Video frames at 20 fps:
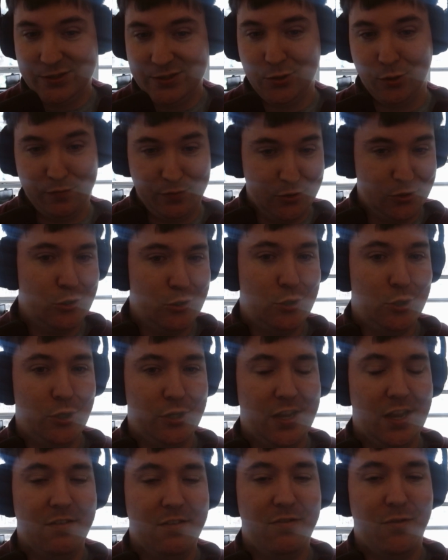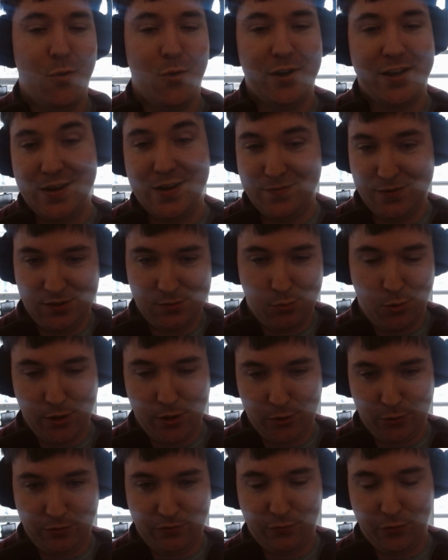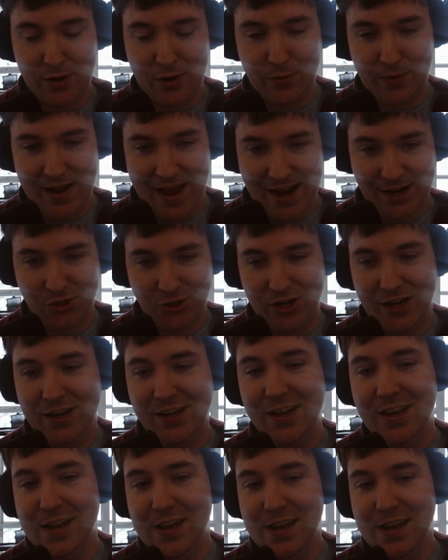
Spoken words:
So if you're just looking for kind of a spoiler-free reaction,